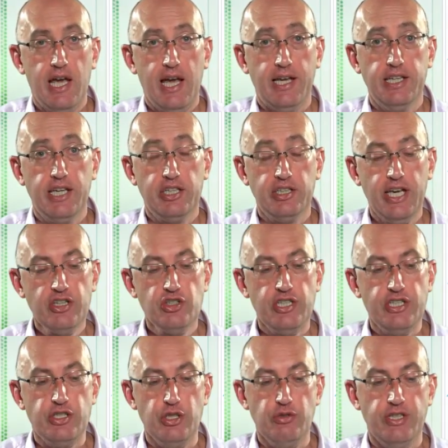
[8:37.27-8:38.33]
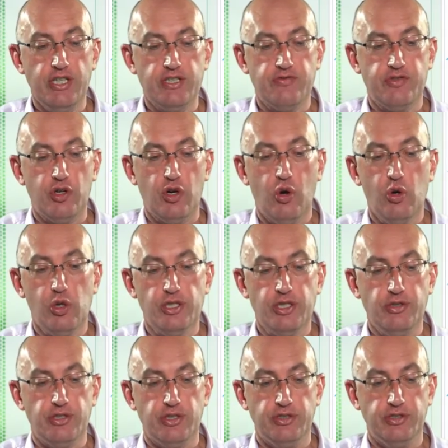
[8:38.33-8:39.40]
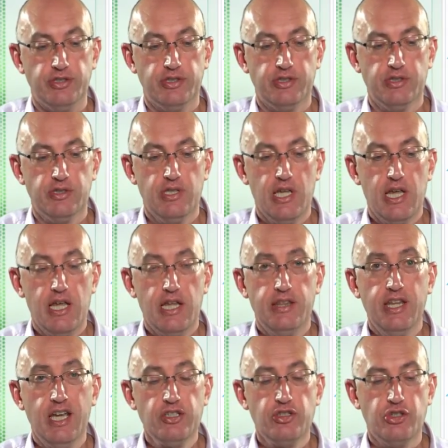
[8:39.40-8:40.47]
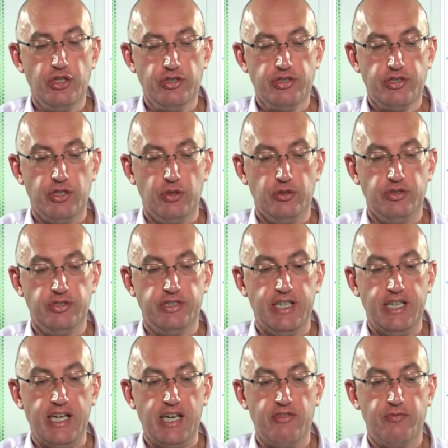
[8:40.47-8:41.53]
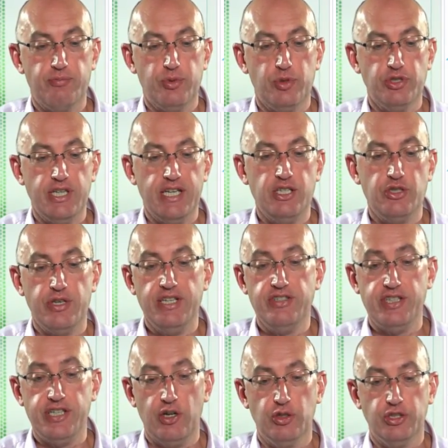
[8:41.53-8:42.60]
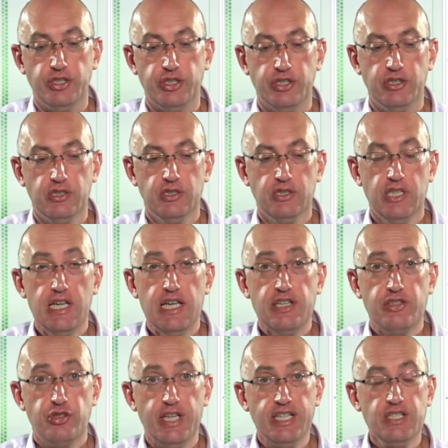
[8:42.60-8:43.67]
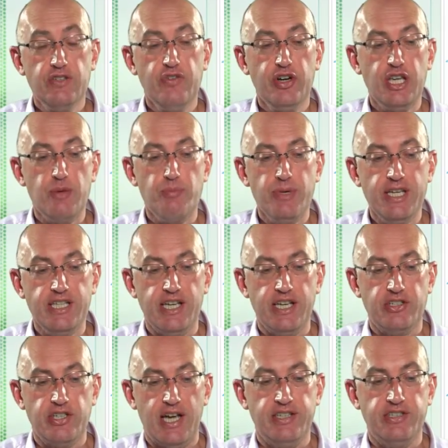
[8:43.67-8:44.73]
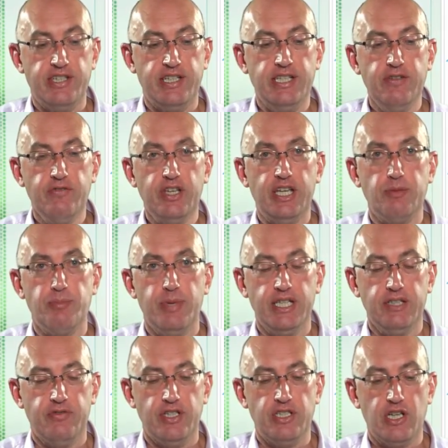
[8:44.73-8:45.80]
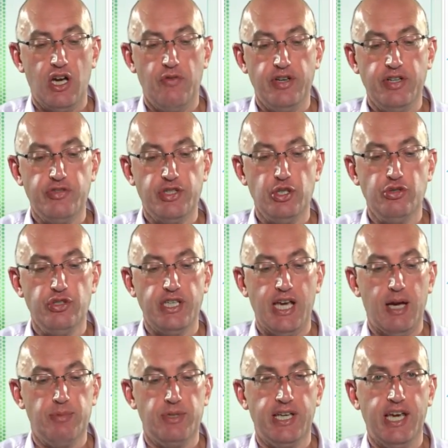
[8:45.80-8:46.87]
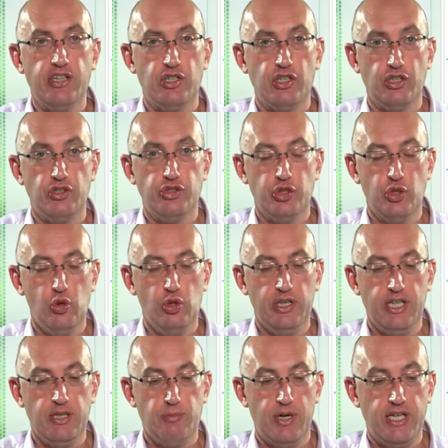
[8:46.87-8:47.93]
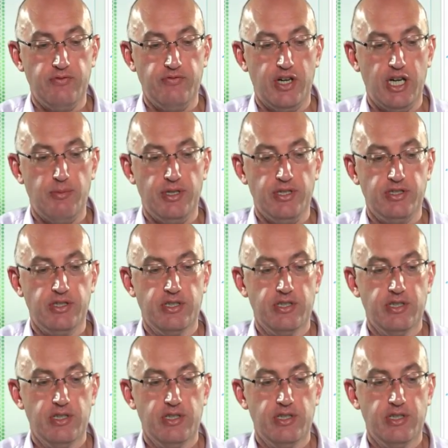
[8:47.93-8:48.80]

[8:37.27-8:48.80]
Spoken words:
And I can actually do this for all users, not just those that I have put into Easy Auditor. So that's a very immediate and significant benefit of introducing application control in my environment.